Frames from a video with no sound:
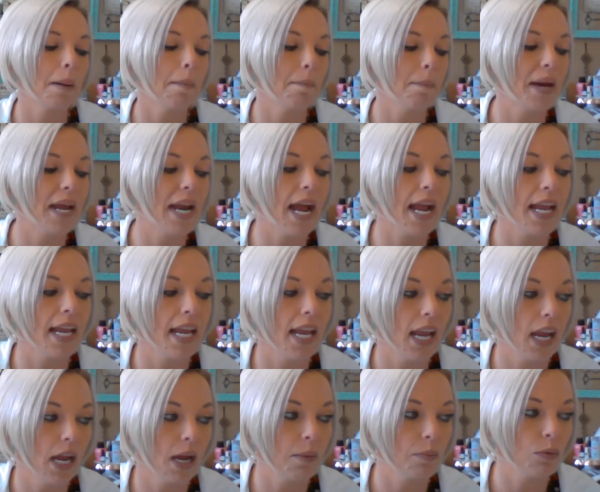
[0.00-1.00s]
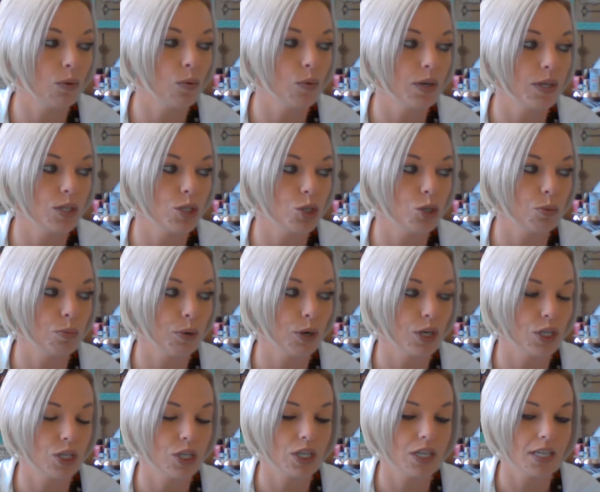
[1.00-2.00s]
But I am going to
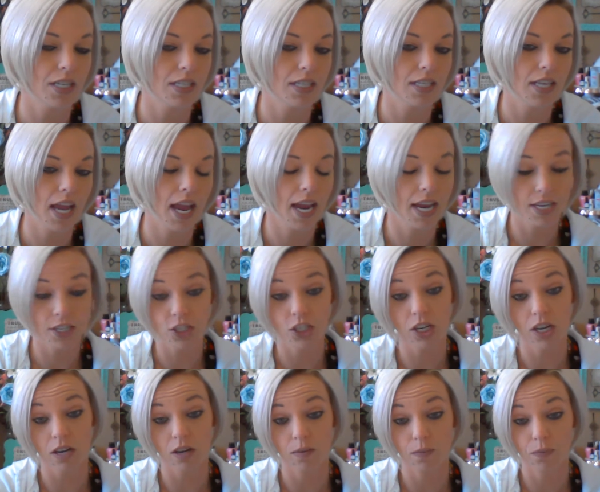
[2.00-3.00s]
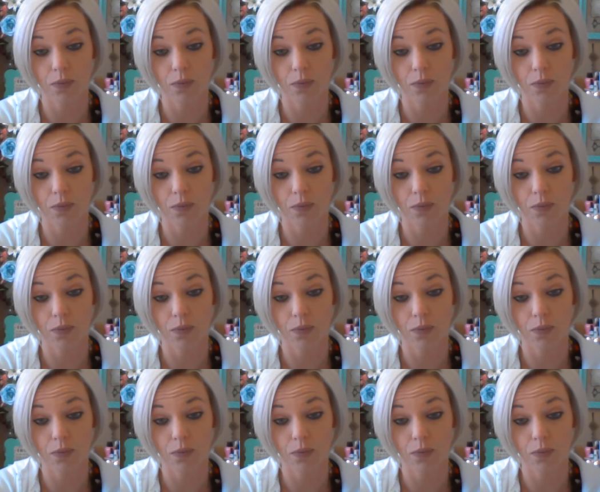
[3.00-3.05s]
purchase a gel